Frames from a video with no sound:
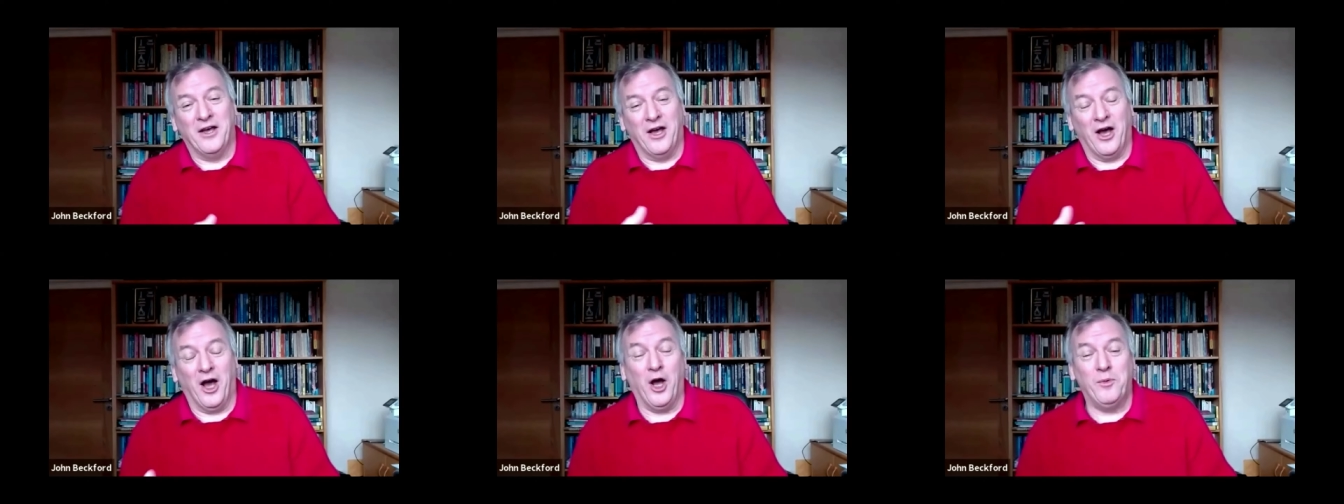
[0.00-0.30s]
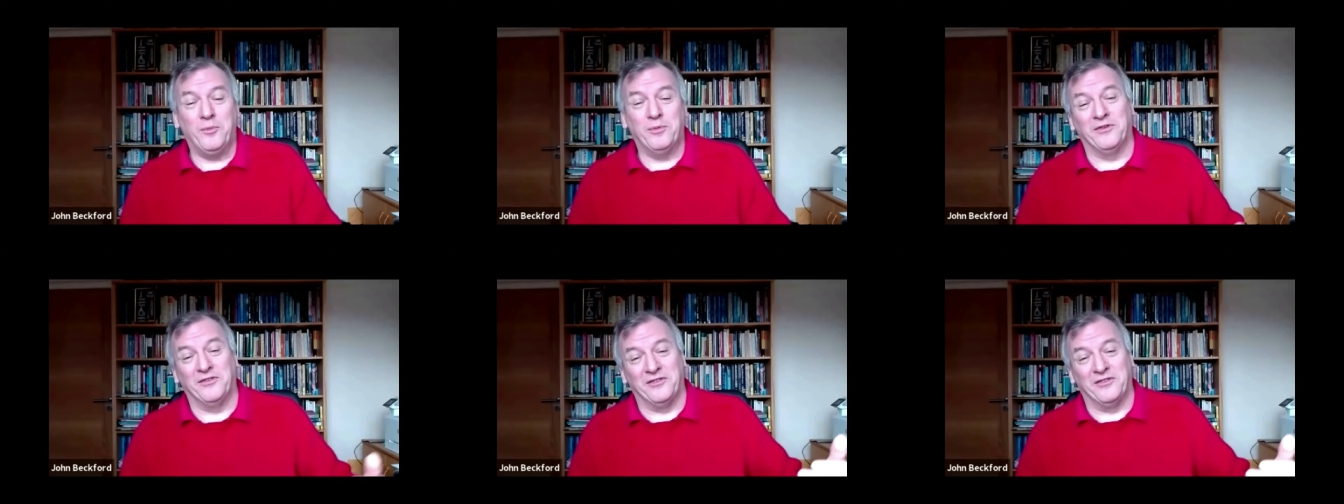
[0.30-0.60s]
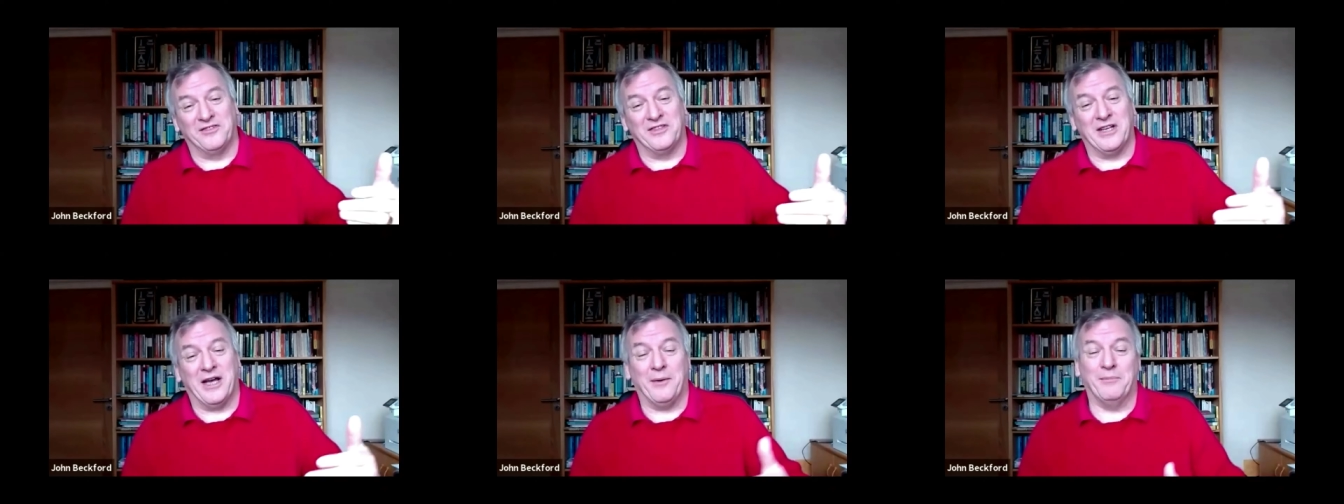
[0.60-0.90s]
opens
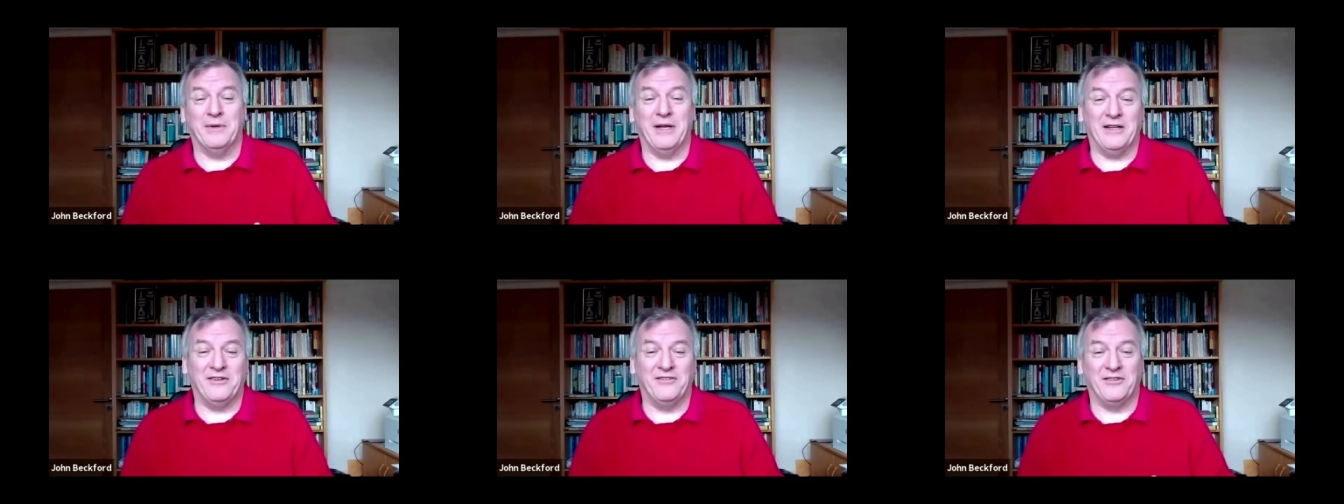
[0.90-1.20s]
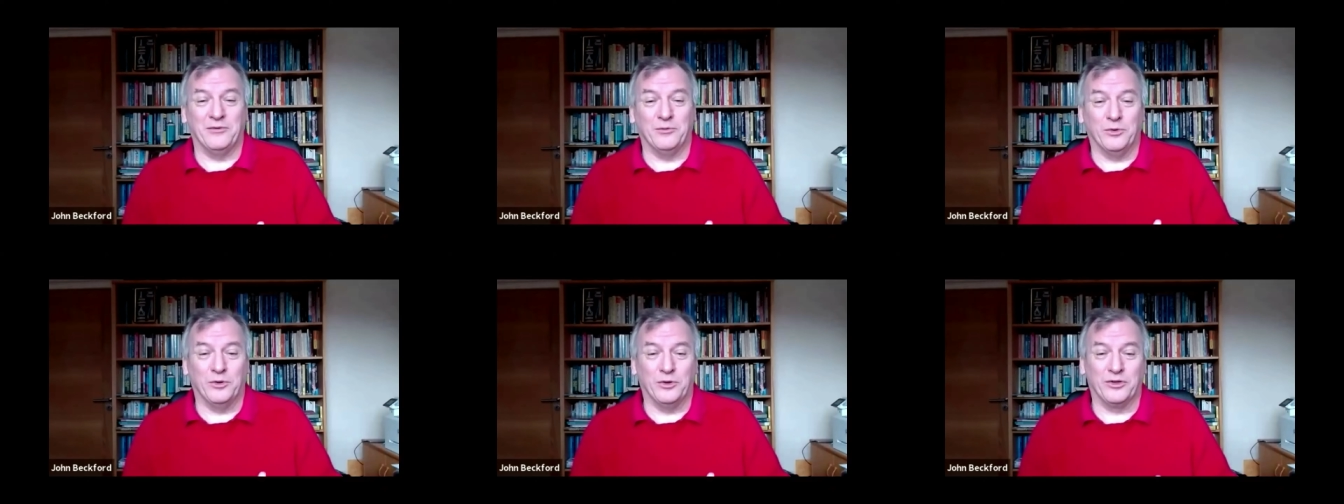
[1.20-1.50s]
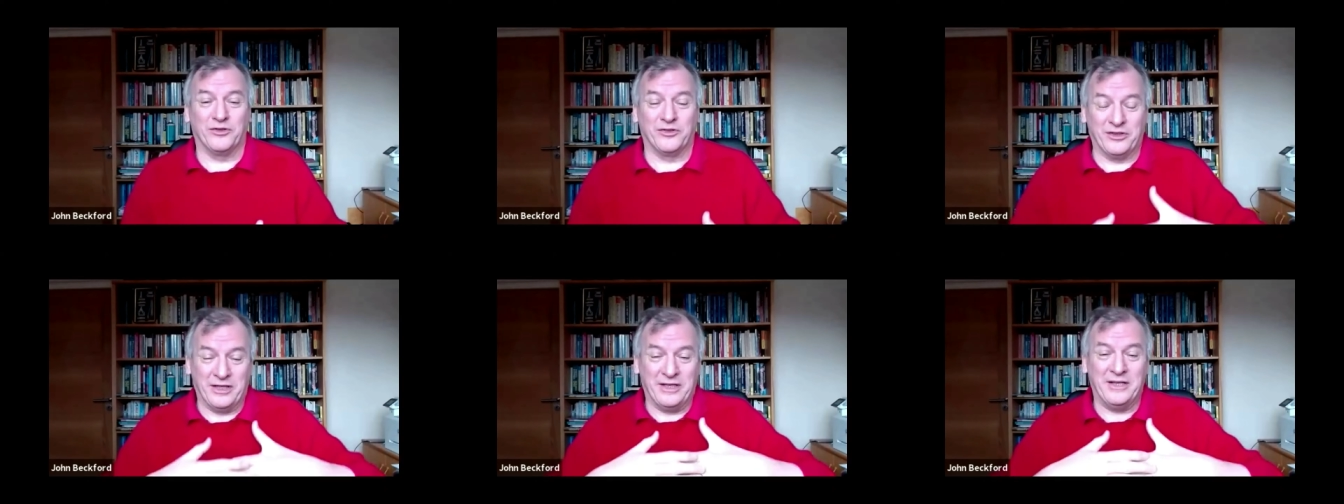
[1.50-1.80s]
the tap, lets the
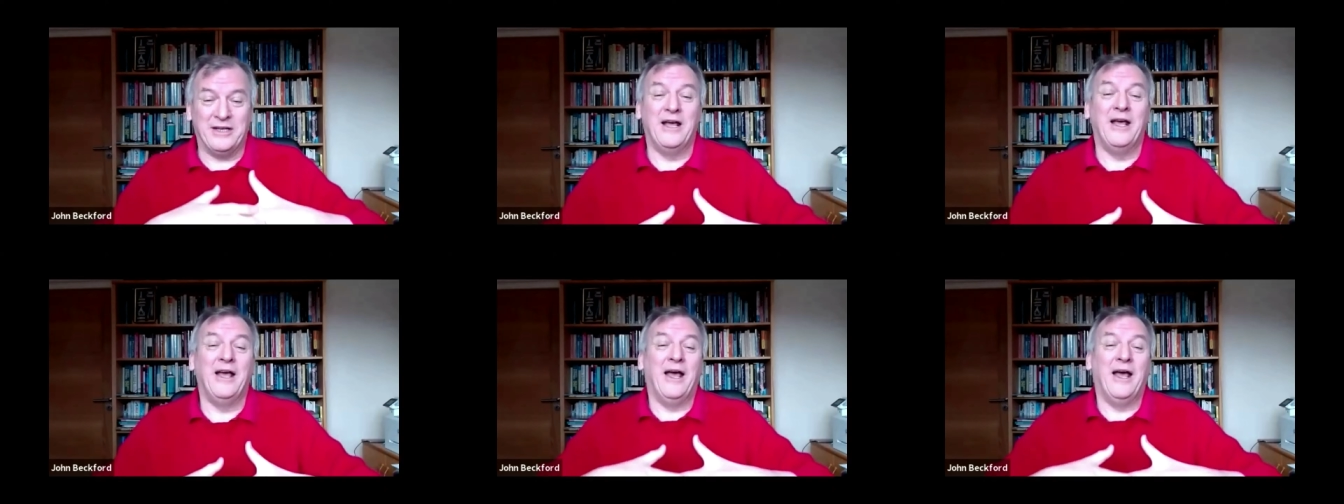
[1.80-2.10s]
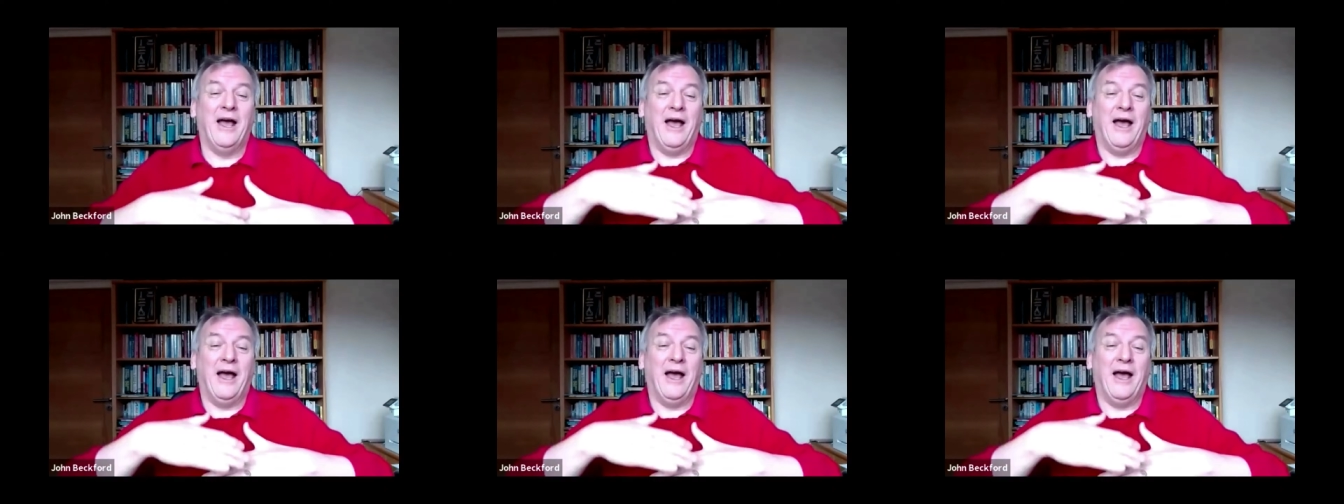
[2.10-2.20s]
water in,